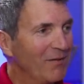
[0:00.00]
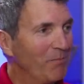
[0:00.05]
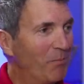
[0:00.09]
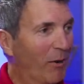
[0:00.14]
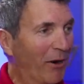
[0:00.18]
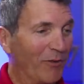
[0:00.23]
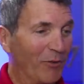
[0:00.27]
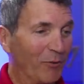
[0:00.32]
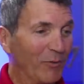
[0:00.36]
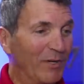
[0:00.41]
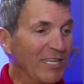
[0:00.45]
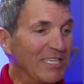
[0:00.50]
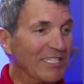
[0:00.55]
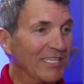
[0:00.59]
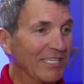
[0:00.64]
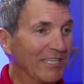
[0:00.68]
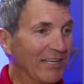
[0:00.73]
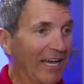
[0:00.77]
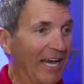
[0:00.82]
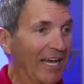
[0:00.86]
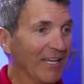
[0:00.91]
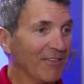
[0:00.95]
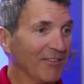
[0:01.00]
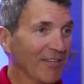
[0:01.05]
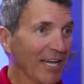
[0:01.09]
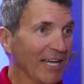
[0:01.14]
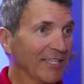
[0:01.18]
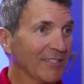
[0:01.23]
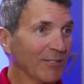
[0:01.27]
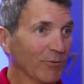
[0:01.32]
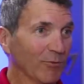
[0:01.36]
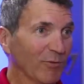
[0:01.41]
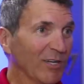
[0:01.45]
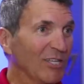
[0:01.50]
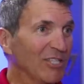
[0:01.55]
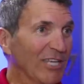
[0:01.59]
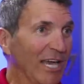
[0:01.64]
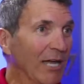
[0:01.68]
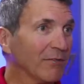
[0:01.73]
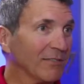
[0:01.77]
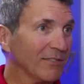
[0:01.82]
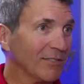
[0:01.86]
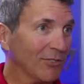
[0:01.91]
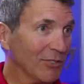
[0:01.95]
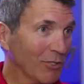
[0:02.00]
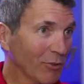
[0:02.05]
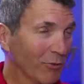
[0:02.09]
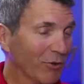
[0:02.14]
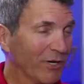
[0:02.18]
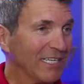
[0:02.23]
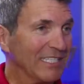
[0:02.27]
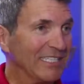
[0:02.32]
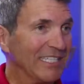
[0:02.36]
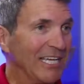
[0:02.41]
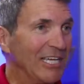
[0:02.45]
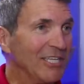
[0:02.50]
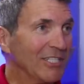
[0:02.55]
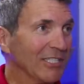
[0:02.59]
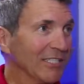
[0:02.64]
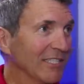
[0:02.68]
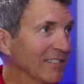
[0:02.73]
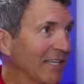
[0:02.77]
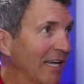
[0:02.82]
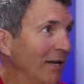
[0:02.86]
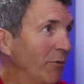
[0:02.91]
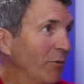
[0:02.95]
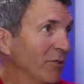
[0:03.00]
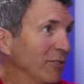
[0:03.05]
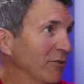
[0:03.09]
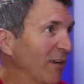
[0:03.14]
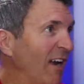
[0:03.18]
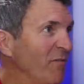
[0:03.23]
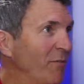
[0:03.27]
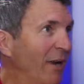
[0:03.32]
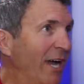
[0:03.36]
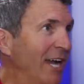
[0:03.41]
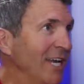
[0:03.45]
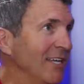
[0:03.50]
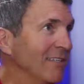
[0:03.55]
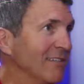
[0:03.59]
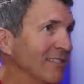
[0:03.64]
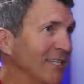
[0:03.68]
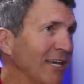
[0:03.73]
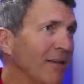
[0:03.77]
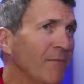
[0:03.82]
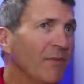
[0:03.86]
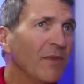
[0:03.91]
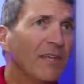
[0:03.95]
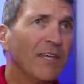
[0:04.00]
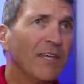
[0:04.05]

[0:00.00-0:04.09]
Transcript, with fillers: Part of the reason I thought to reach out to your organization is I would drive by it and say,